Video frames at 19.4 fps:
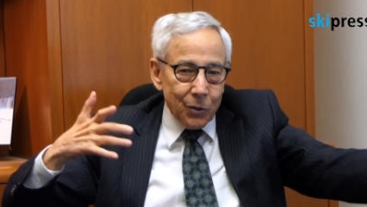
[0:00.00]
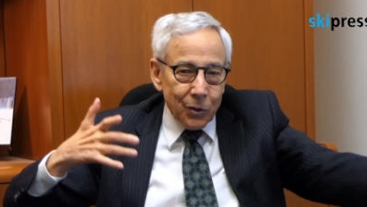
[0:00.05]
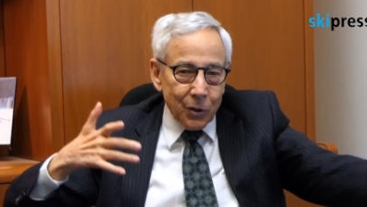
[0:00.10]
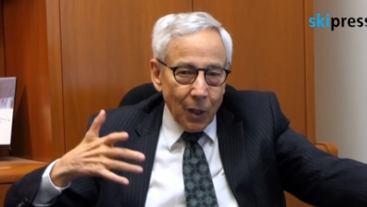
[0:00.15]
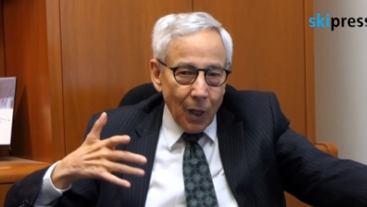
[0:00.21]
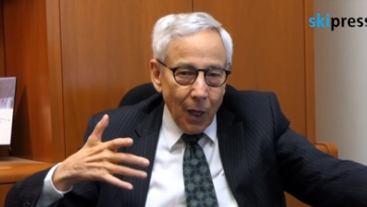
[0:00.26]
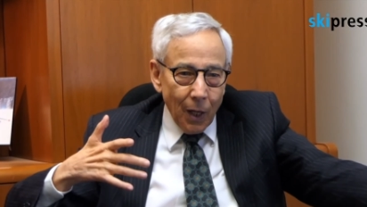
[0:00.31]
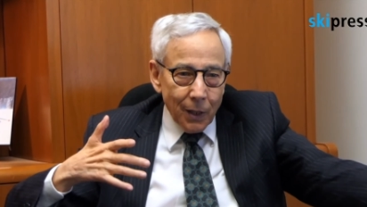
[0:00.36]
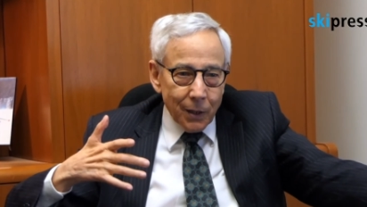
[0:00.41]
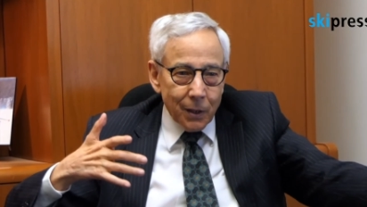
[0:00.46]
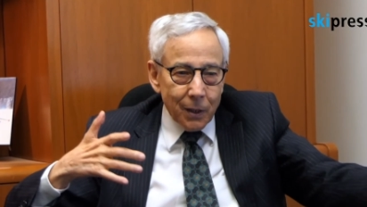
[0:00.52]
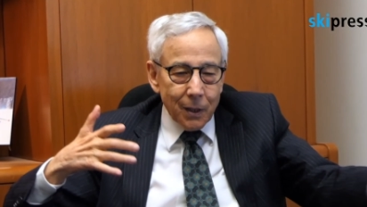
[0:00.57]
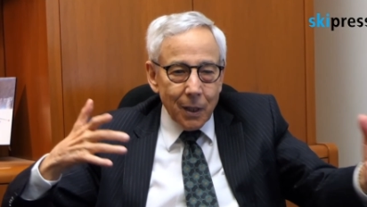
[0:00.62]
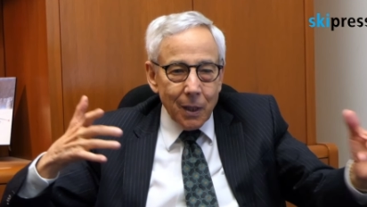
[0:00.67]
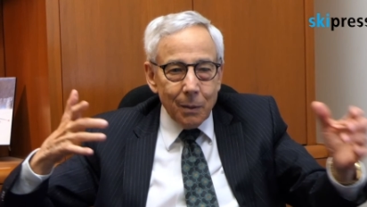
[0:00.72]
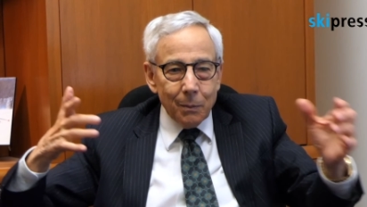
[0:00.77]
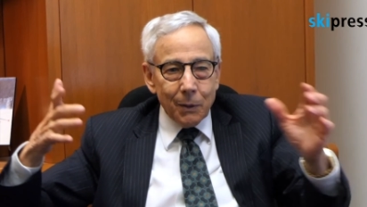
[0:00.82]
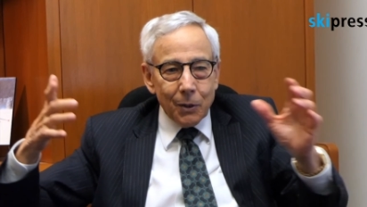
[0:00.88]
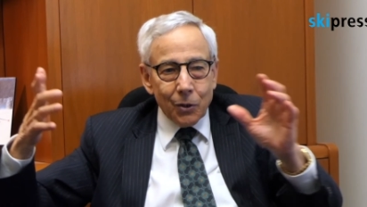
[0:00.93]
talk to
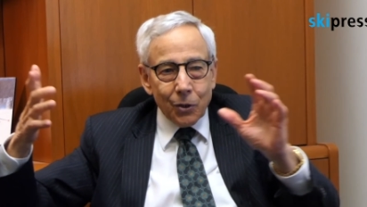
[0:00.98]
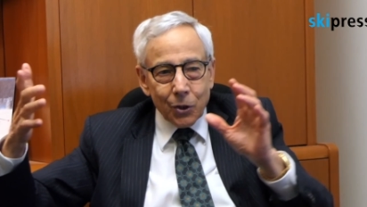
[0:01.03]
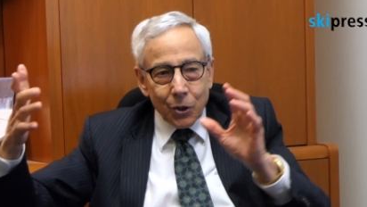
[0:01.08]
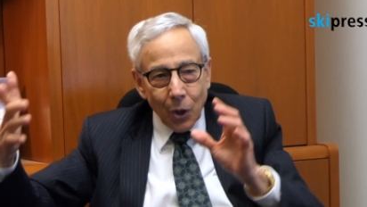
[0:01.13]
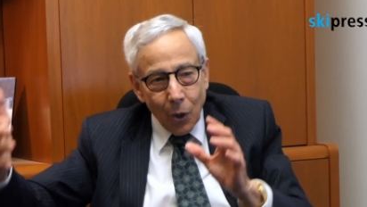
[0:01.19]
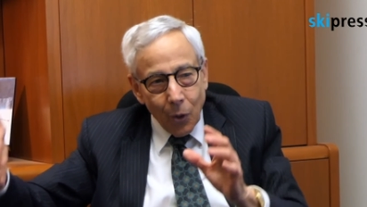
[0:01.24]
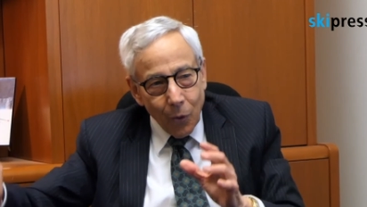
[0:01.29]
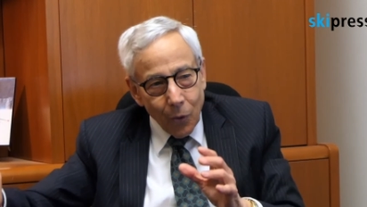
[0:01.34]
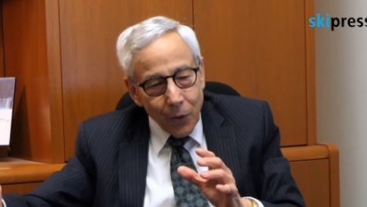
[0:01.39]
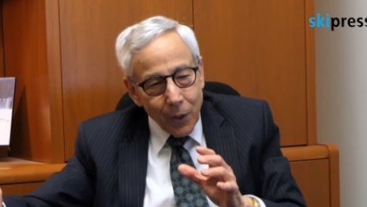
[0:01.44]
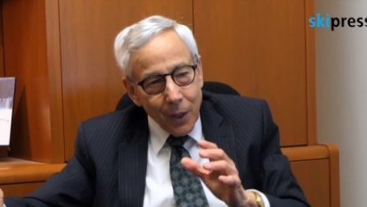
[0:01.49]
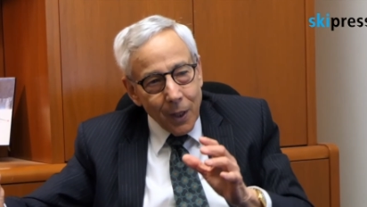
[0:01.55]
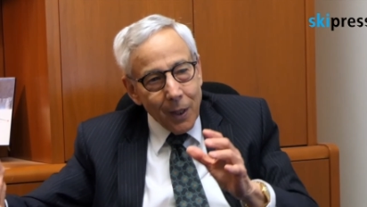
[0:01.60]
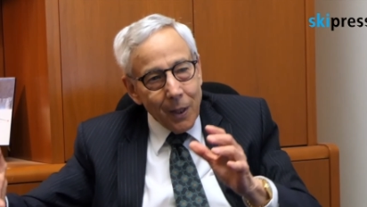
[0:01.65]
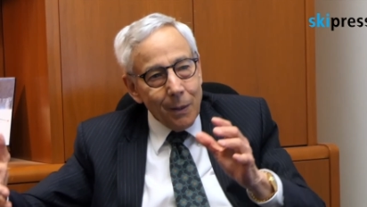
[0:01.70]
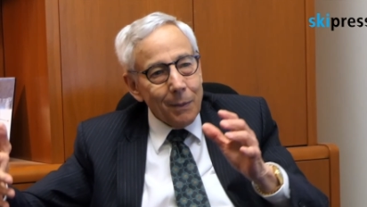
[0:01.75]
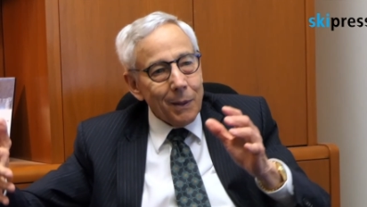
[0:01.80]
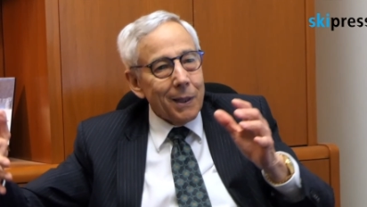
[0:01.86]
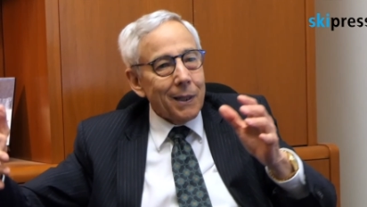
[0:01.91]
them and show
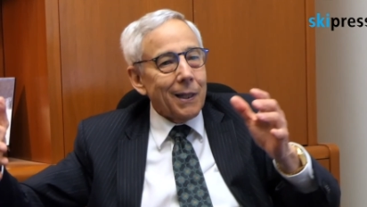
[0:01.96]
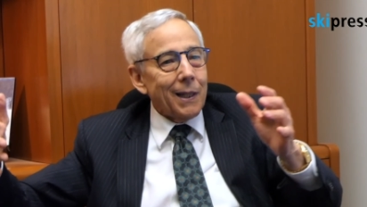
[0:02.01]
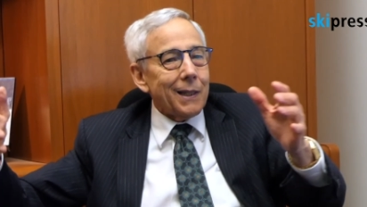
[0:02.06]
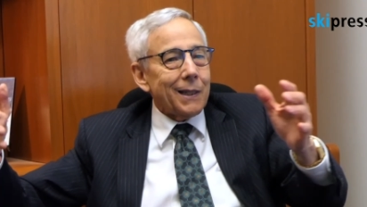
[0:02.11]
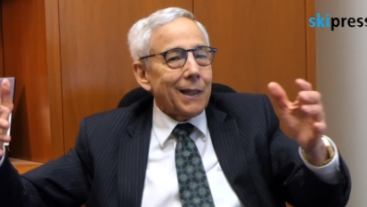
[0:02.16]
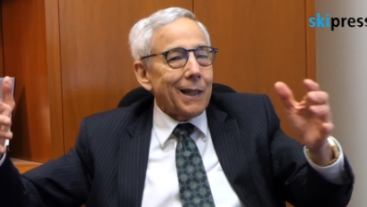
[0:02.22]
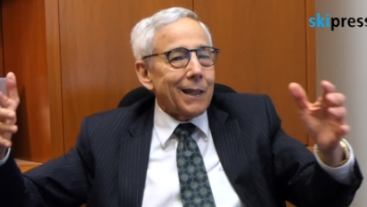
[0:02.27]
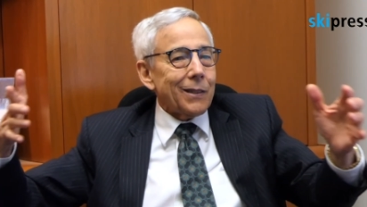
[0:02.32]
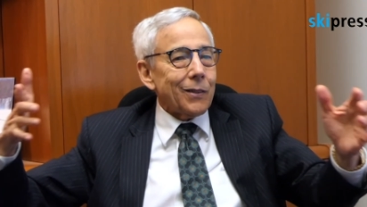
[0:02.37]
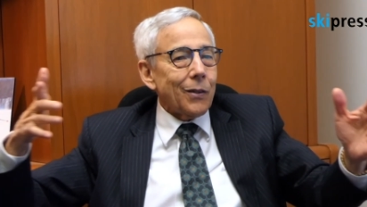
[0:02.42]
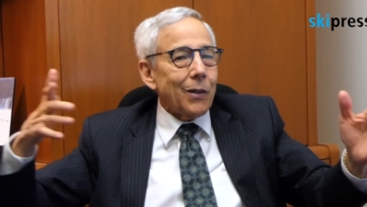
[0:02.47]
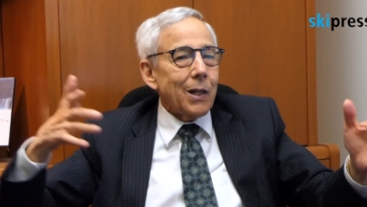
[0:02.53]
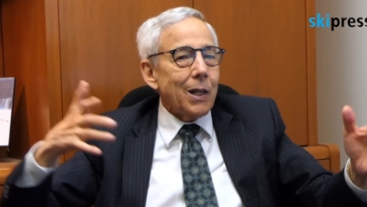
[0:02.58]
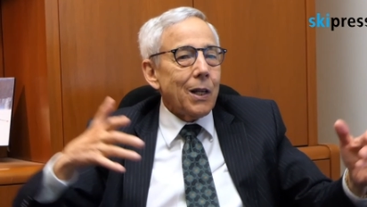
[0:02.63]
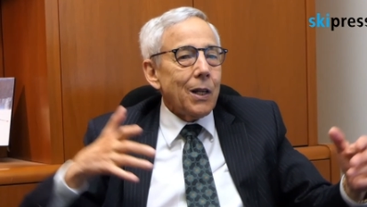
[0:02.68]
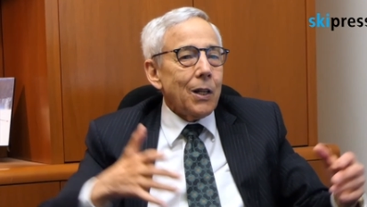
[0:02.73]
them and and uh,